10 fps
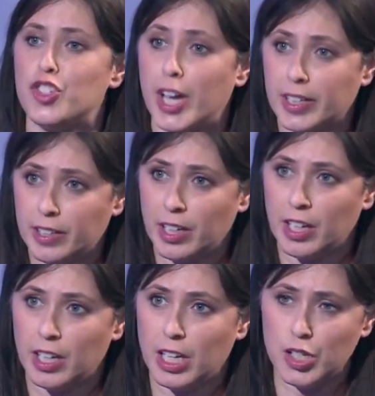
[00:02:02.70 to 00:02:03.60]
you check
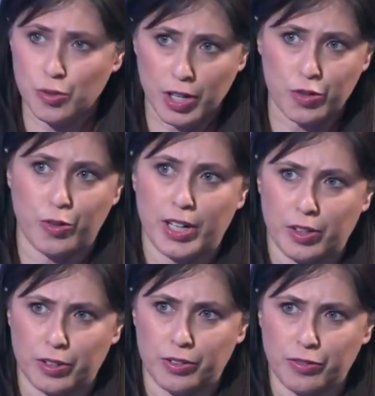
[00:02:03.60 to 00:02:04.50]
Israel's
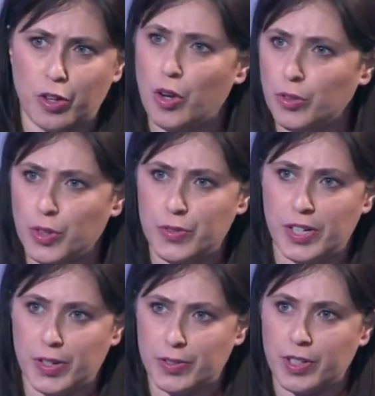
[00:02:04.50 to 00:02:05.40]
record for all
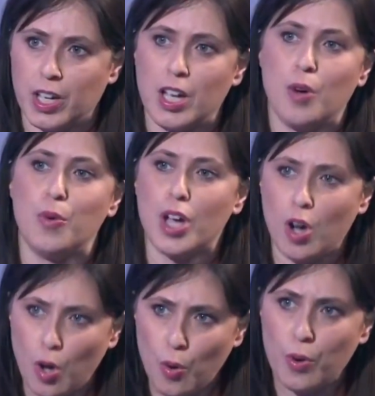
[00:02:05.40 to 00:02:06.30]
those years,
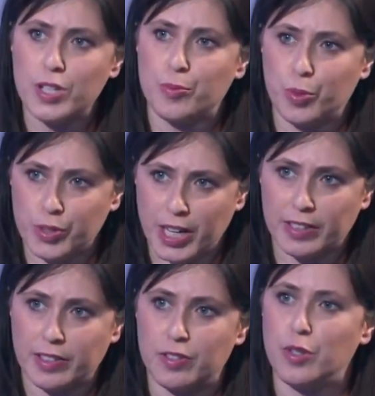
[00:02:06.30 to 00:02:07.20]
we always
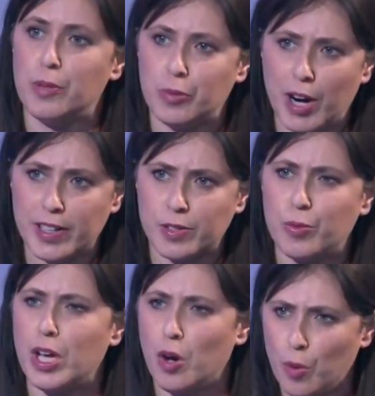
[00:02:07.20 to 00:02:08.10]
protected human
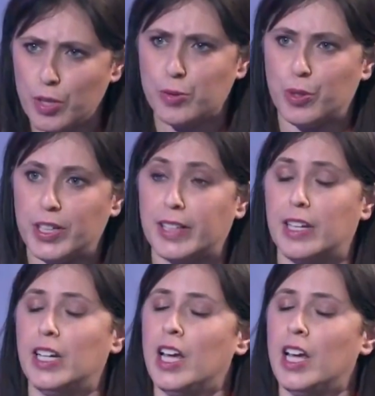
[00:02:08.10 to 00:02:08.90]
rights. We always protected.